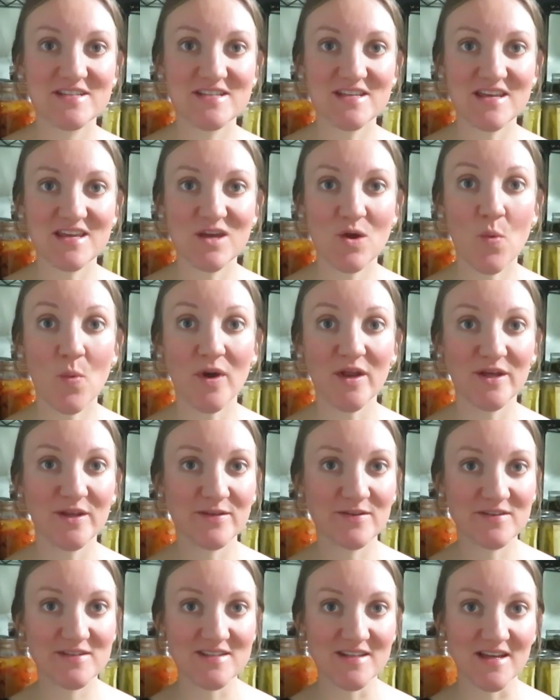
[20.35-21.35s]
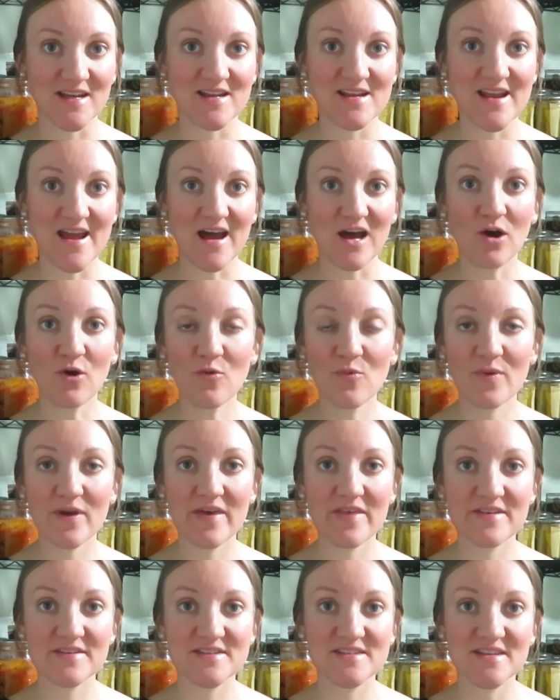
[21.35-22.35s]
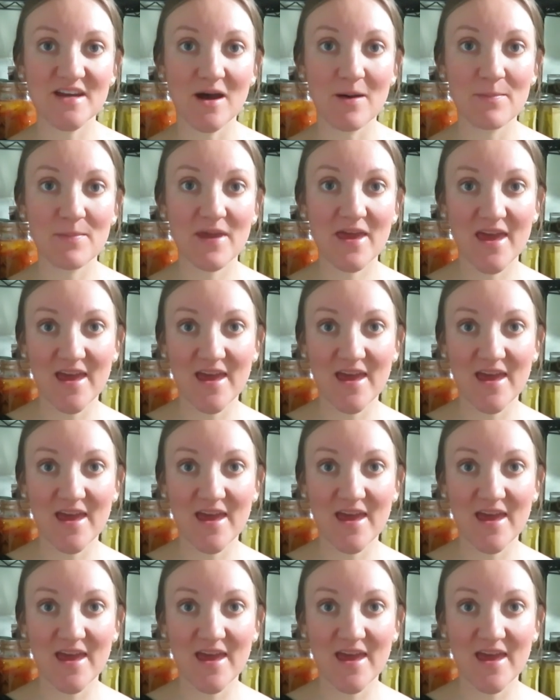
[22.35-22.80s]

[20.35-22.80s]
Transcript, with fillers: see what it looks like now with some